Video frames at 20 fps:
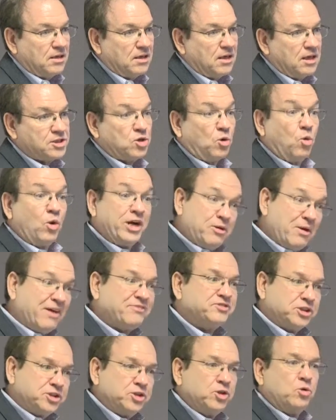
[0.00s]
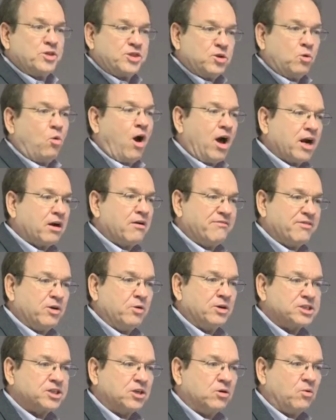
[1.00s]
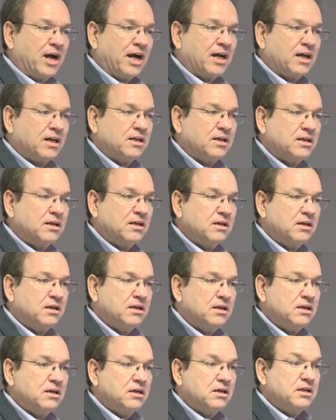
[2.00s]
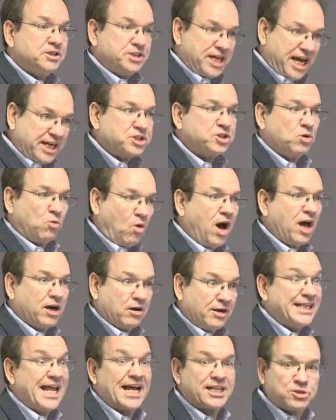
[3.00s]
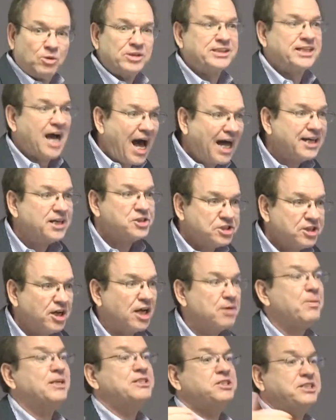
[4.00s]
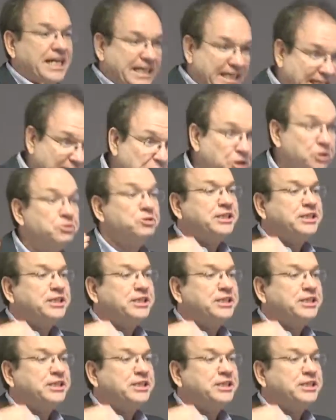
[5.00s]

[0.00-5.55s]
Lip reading: And so what do you have to do with the water every once in a while? Change the water. And that's what God has done by sending new